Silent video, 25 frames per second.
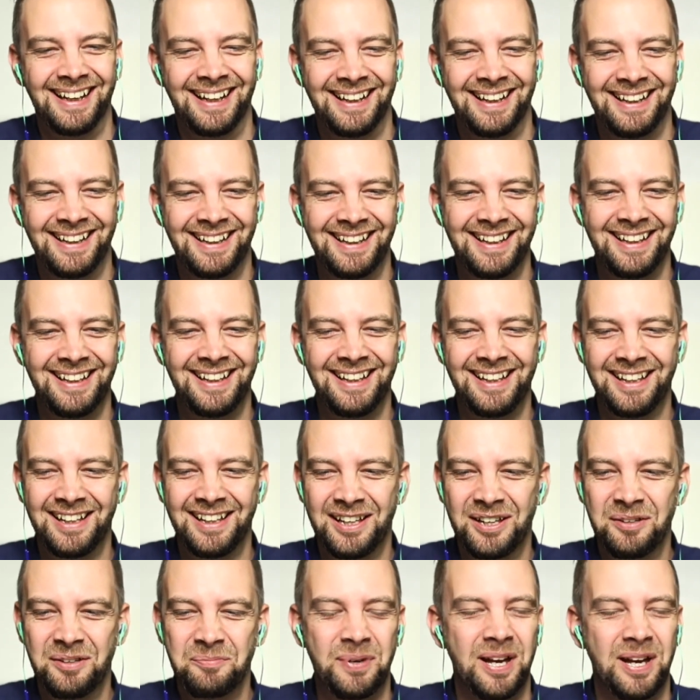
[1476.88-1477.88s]
Yeah.
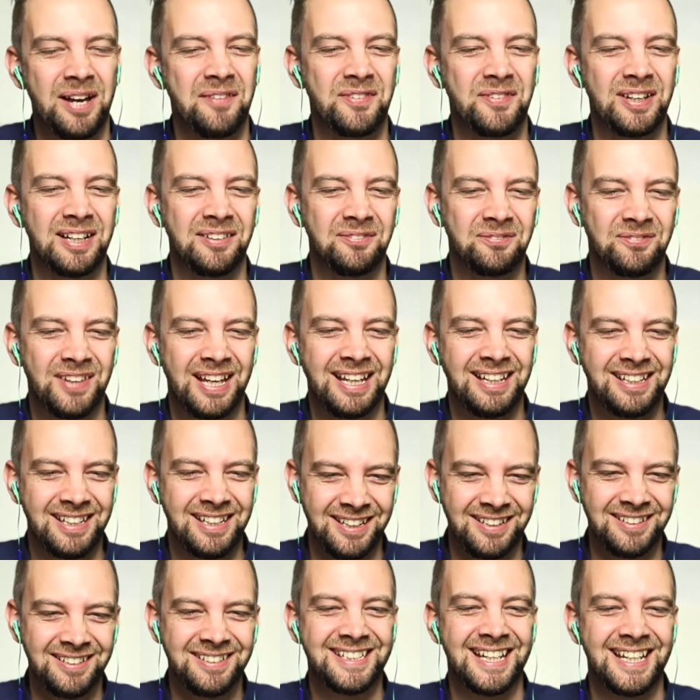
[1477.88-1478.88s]
Perfect.
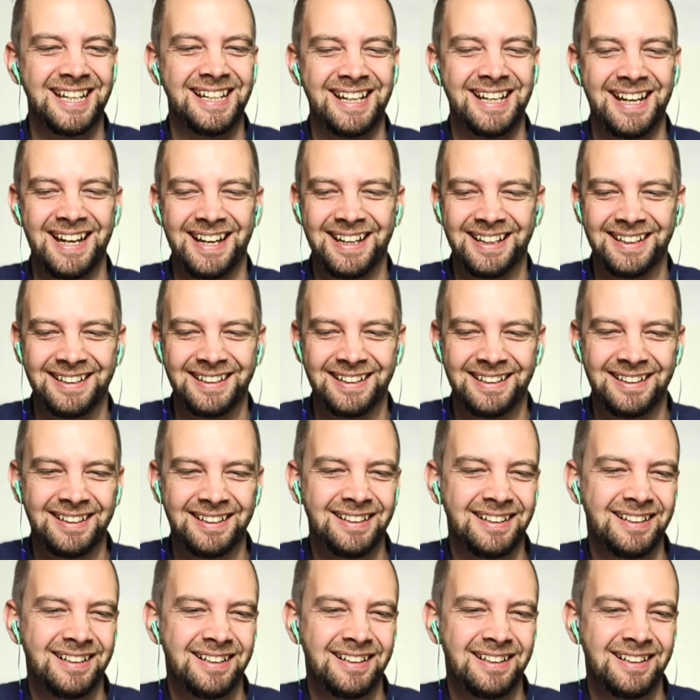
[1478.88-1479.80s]
Thank you. Take care.